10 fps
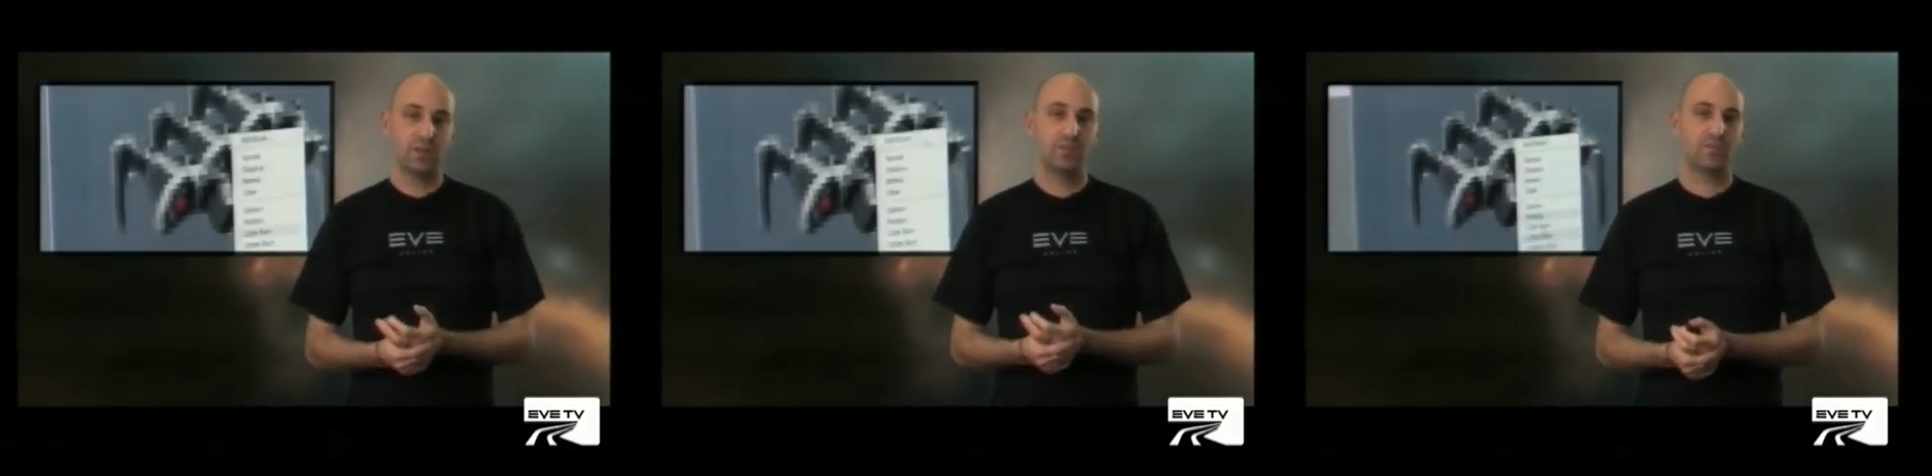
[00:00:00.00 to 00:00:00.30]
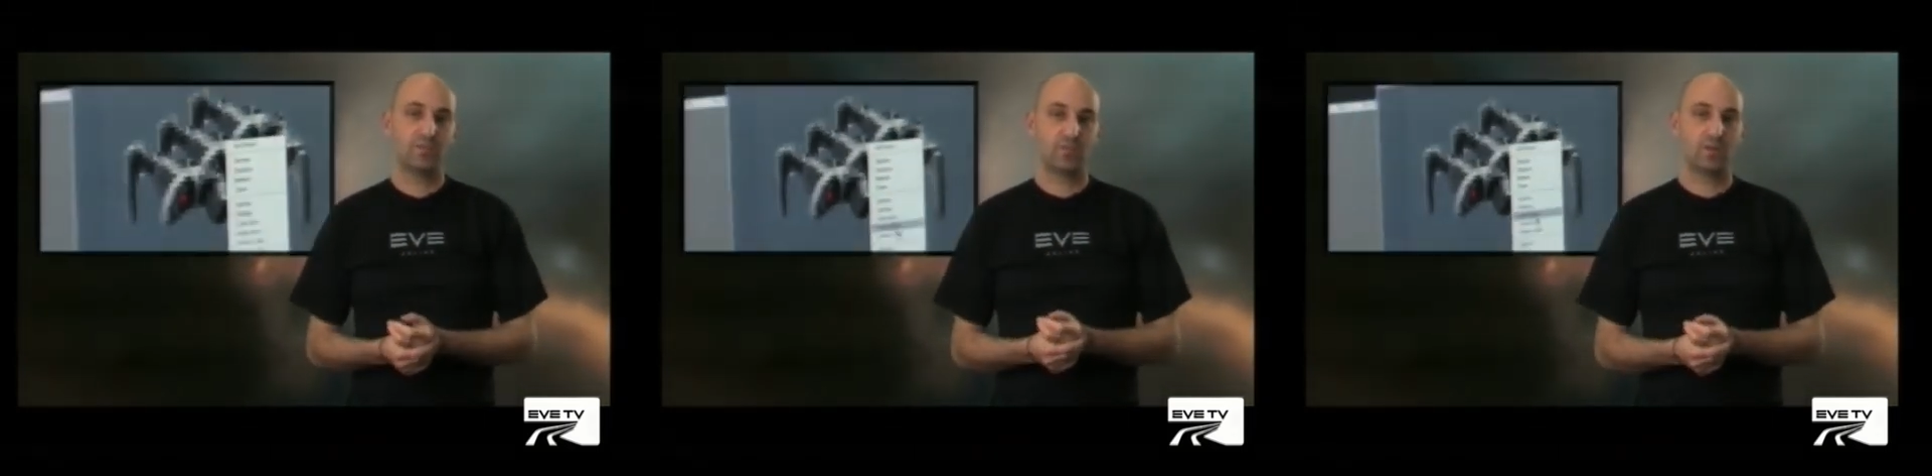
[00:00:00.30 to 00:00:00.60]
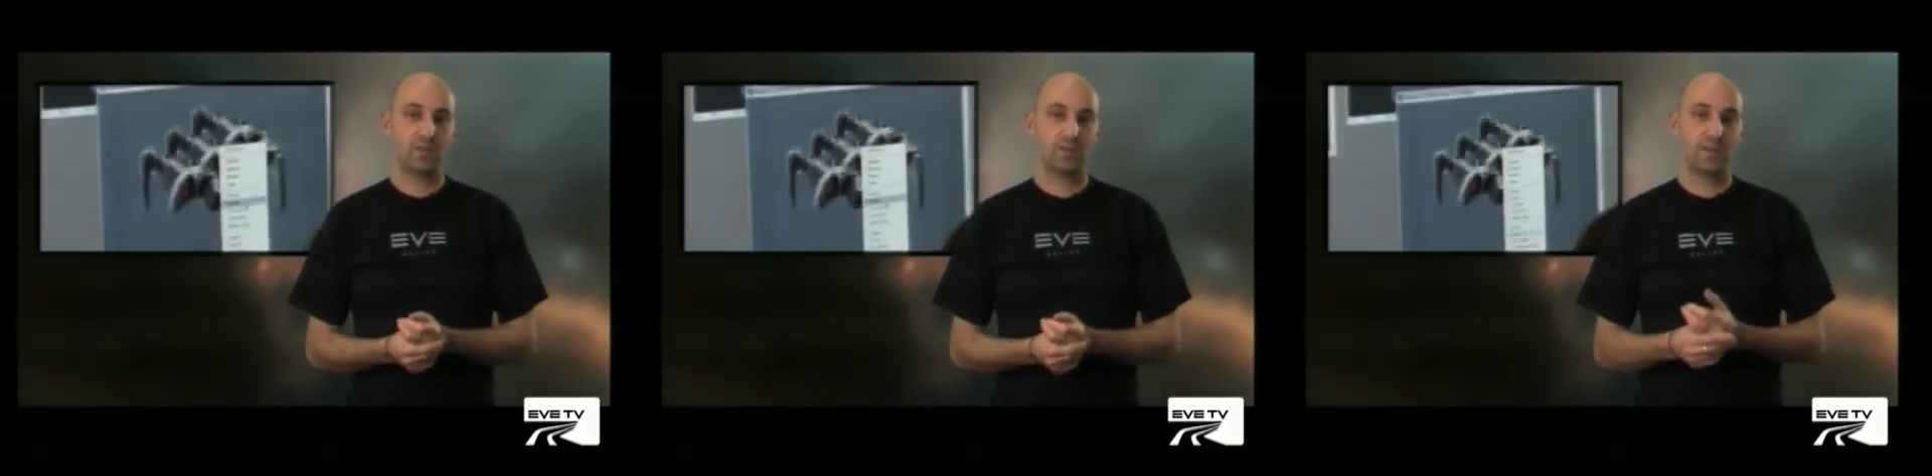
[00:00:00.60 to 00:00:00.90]
EVE
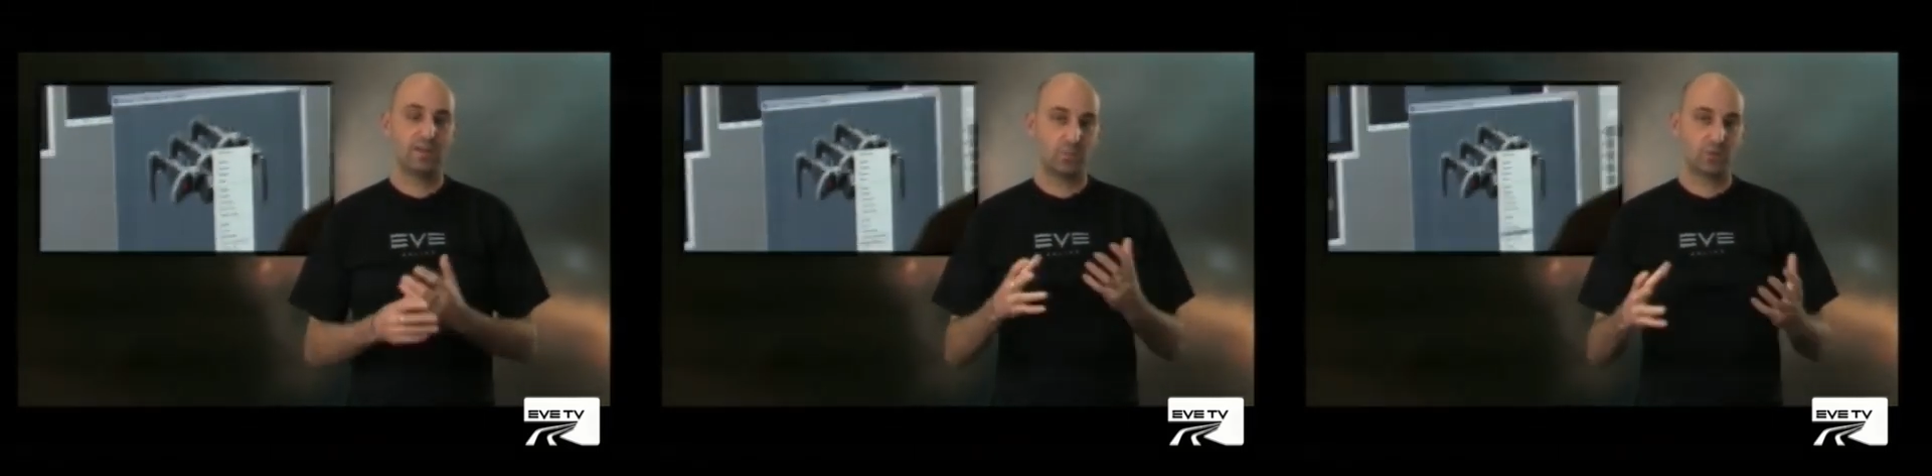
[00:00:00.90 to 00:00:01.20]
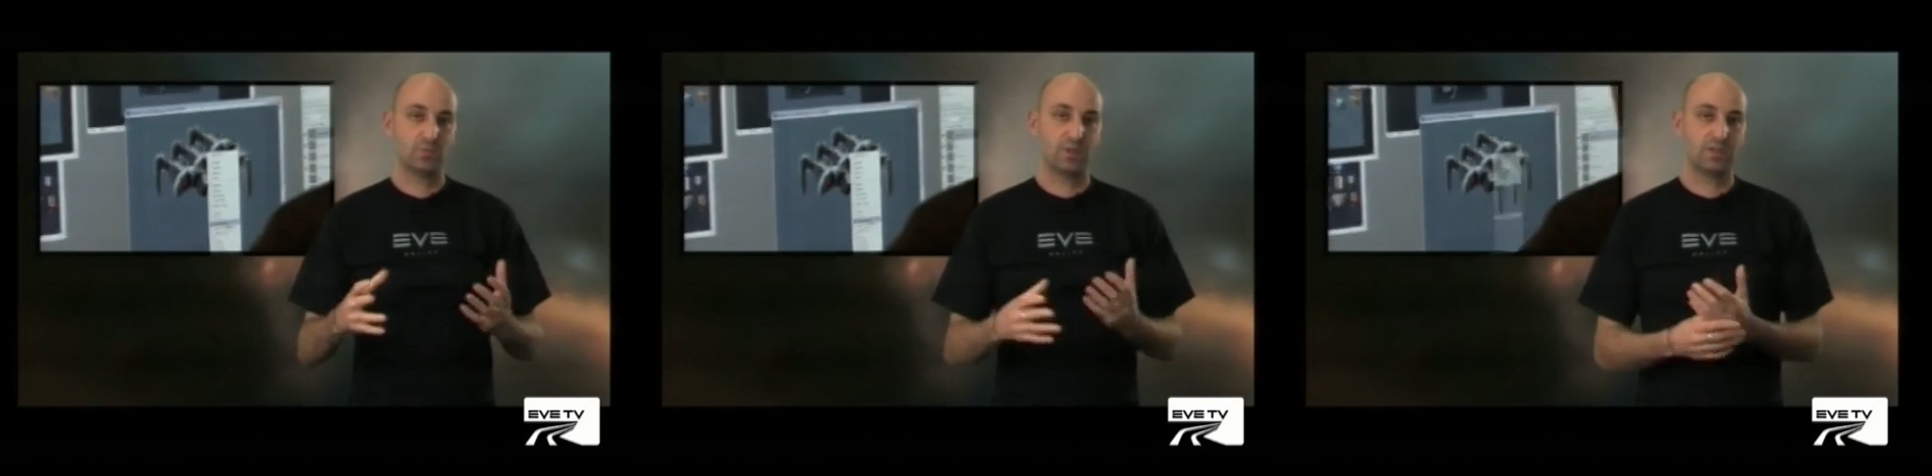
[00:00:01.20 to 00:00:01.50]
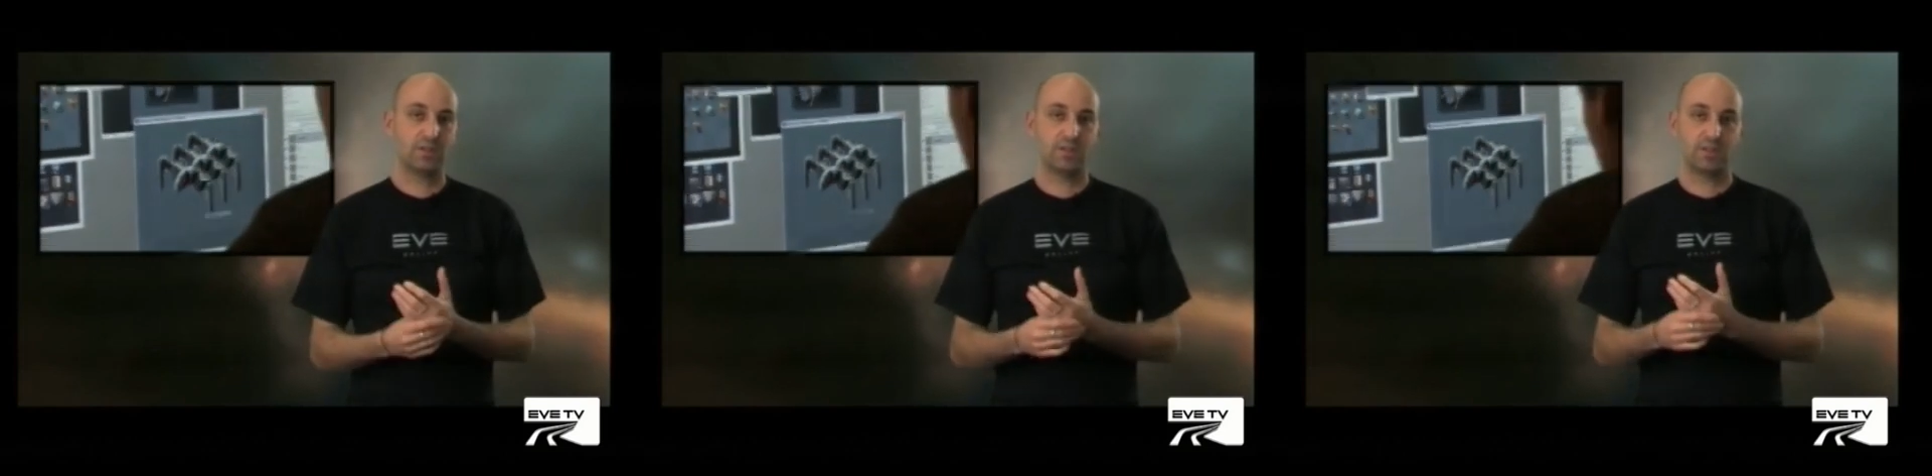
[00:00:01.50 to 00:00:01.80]
in that
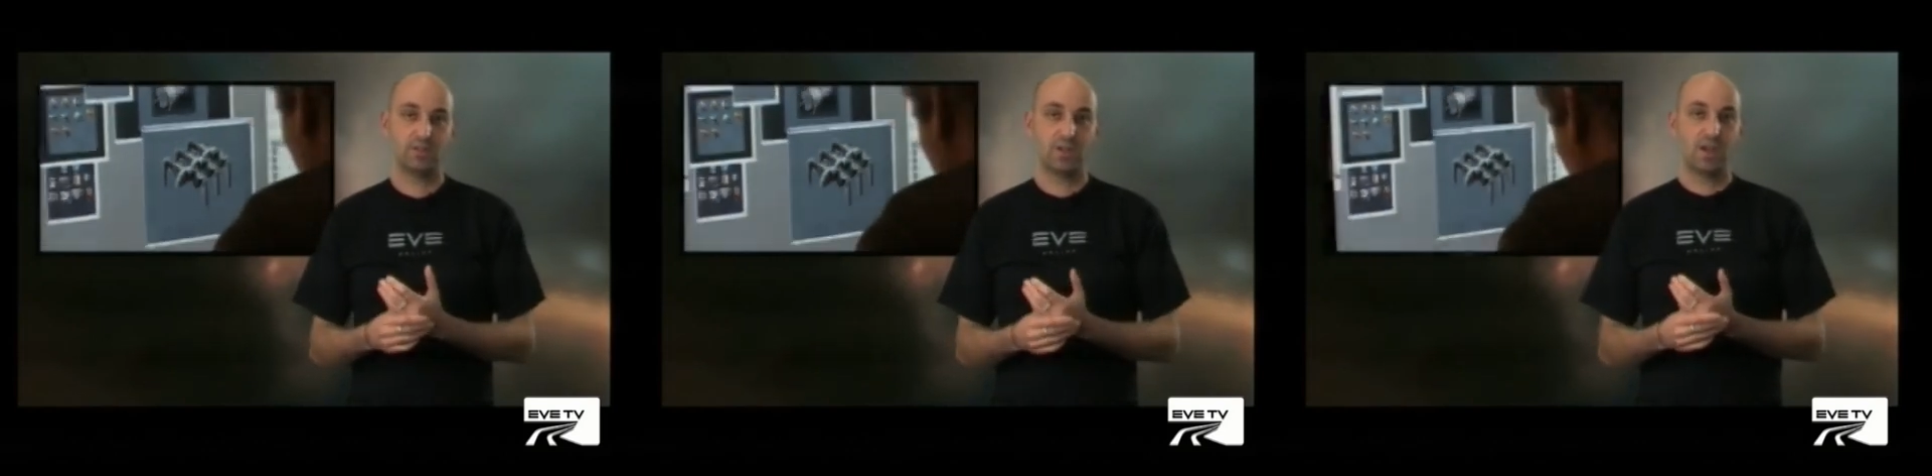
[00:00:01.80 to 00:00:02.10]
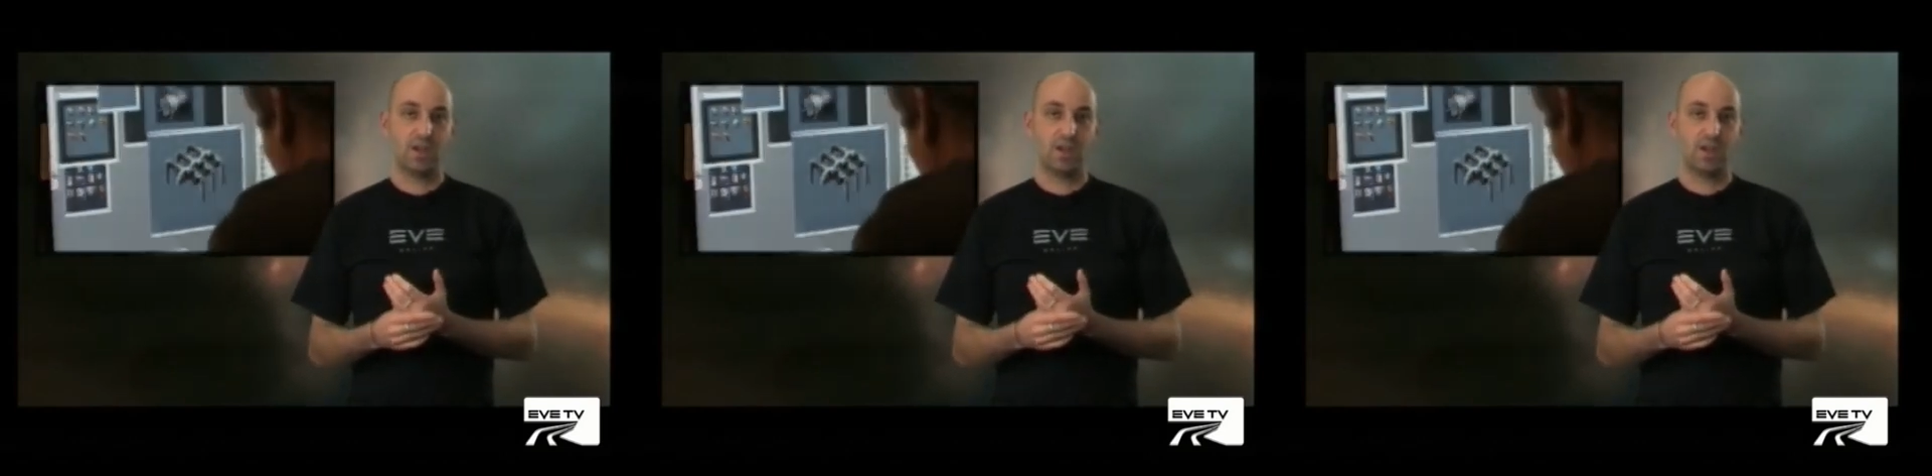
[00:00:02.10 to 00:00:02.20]
perspective, that